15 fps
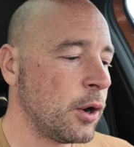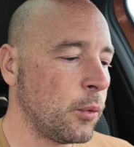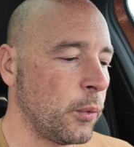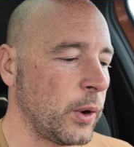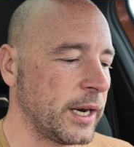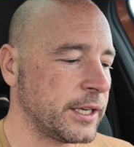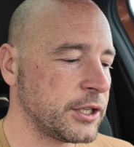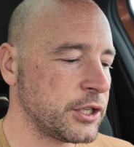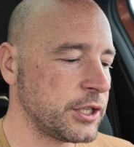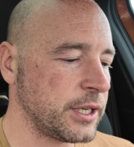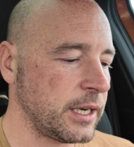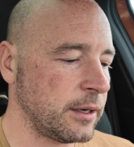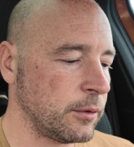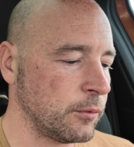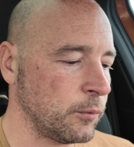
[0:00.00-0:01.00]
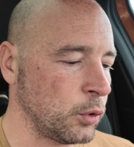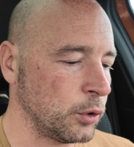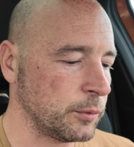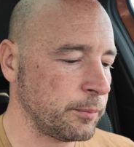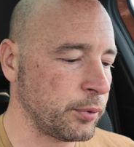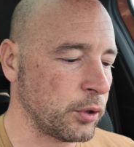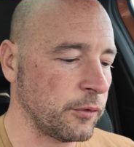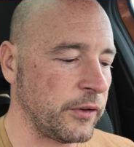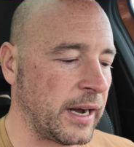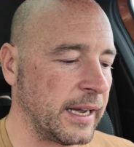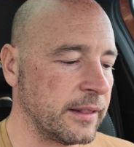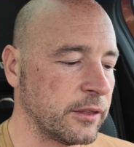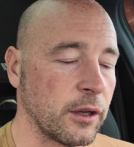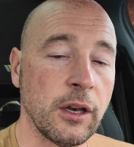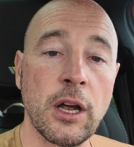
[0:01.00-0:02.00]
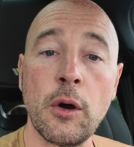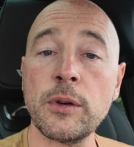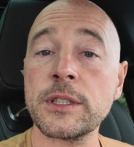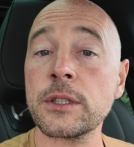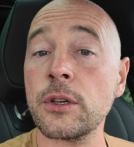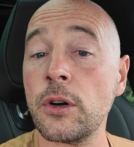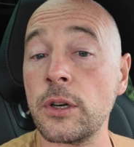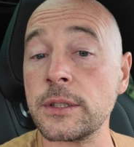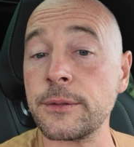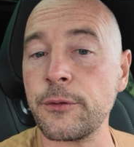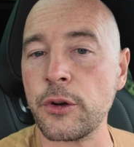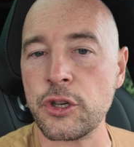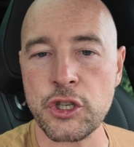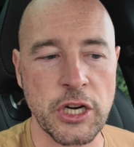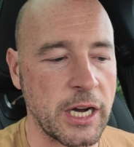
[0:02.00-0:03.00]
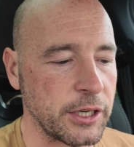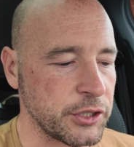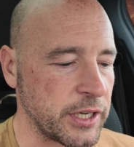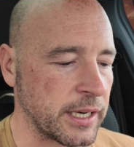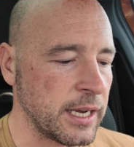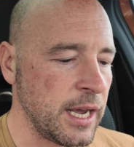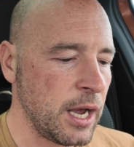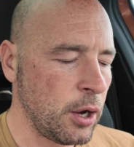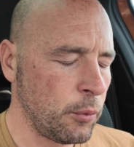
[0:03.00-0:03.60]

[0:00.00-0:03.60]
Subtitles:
which would provide the lowest cost for charging,